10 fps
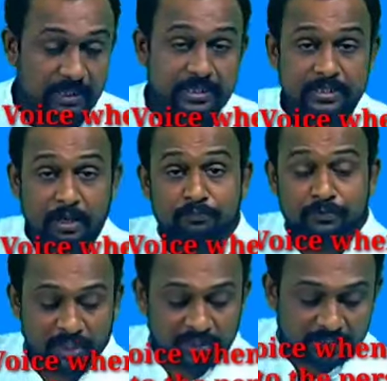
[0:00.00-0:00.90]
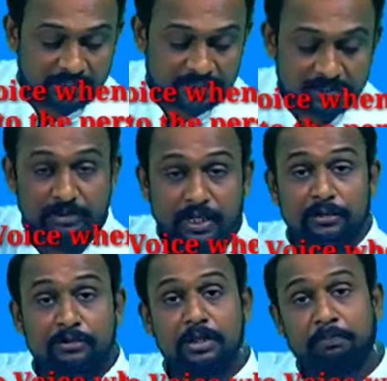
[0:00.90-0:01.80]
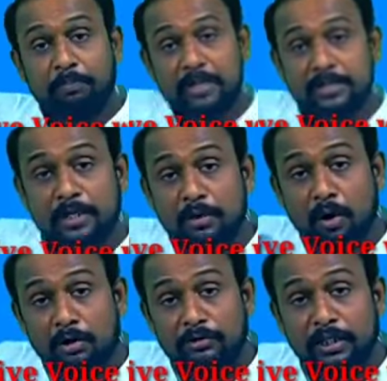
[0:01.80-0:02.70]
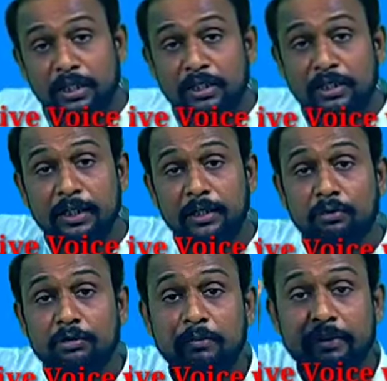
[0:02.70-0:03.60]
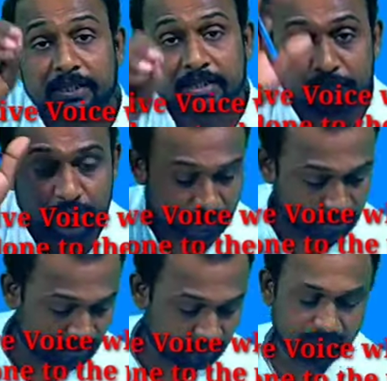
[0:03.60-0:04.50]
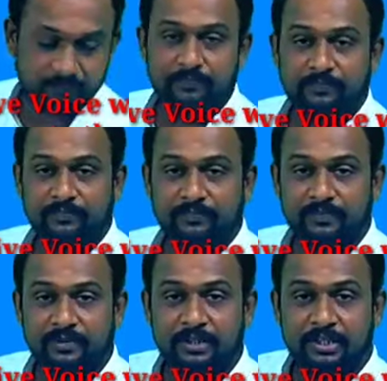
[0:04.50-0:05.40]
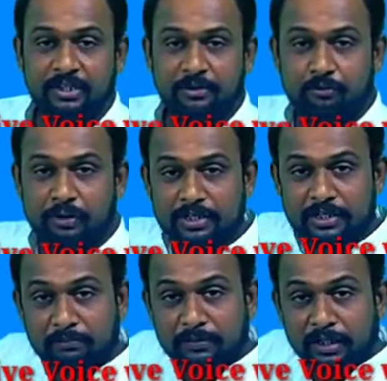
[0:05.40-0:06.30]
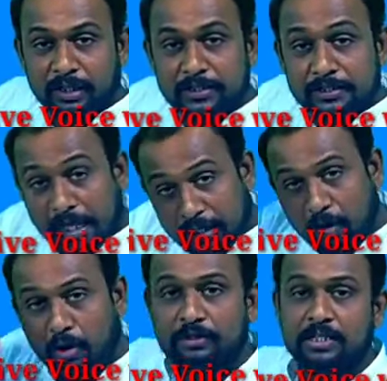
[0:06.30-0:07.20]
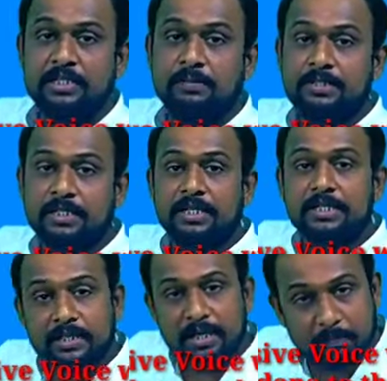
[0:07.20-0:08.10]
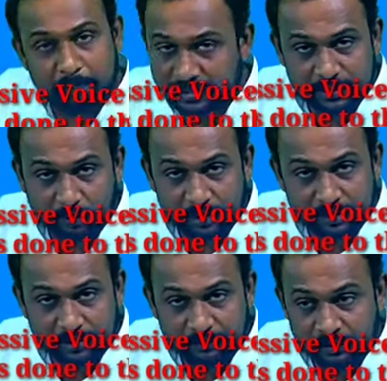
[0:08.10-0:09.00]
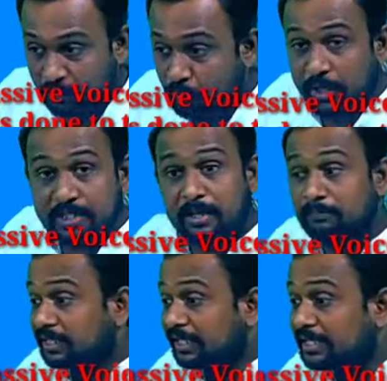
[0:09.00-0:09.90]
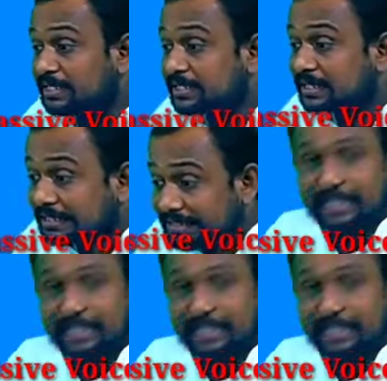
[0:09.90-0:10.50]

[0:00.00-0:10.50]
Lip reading: that something is done to the person or thing denoted by the subject. When something is done on the subject, it is called passive voice. When something is